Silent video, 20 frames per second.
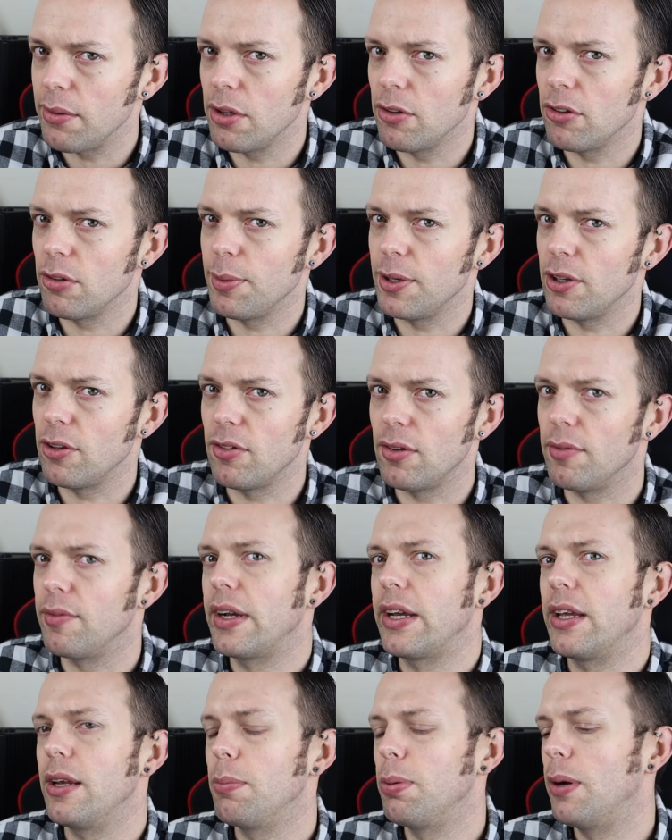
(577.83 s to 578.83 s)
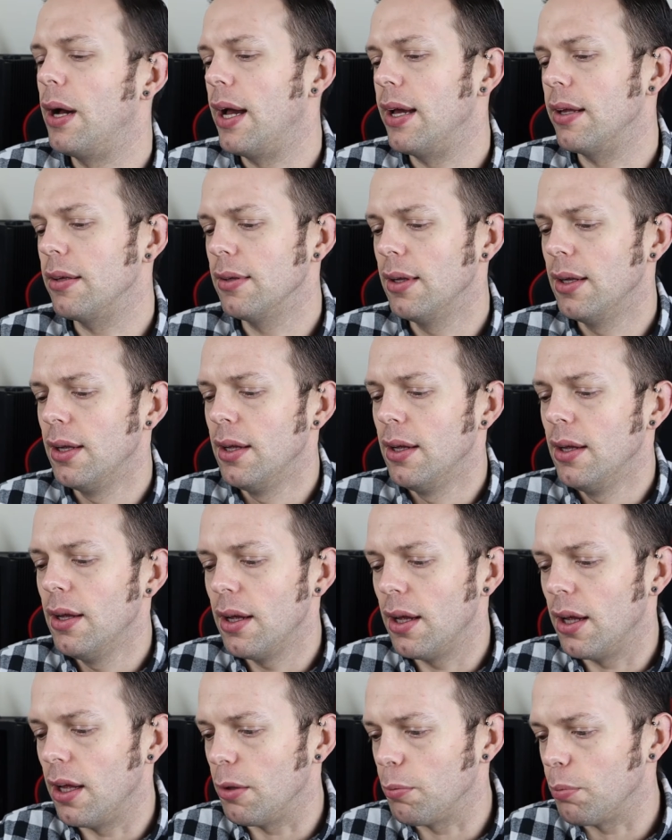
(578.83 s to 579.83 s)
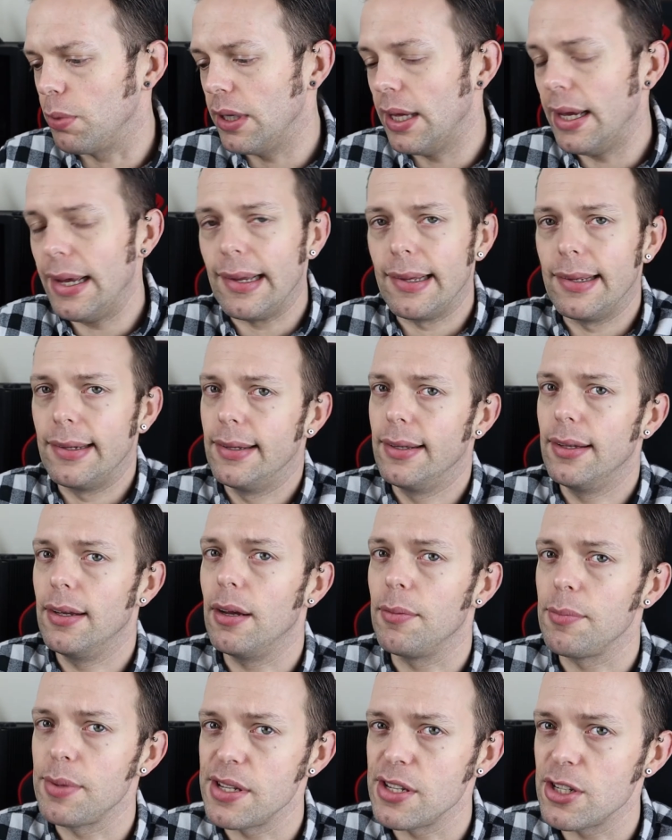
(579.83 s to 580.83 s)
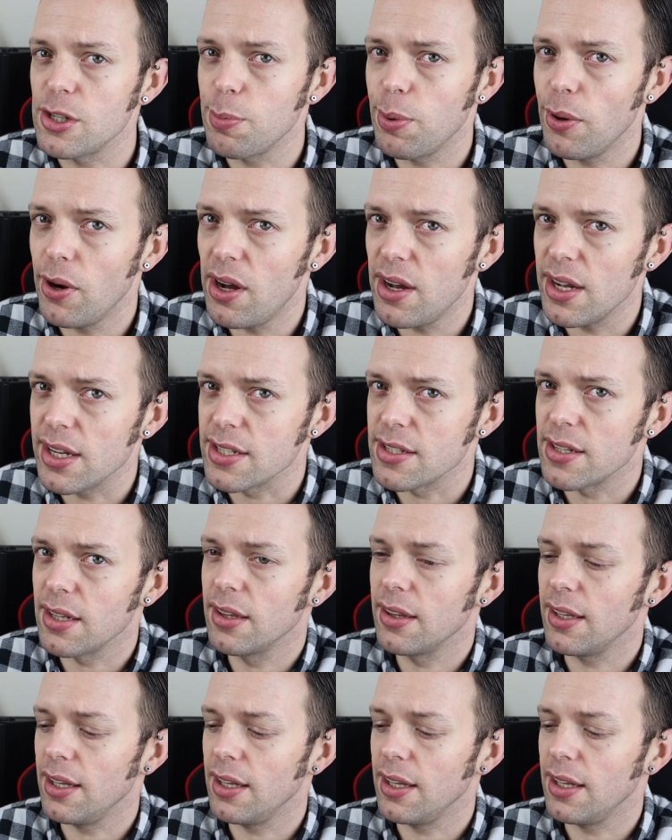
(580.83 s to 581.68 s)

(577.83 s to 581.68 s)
It used to be just the regular pale, um, but yeah, I've been surprised.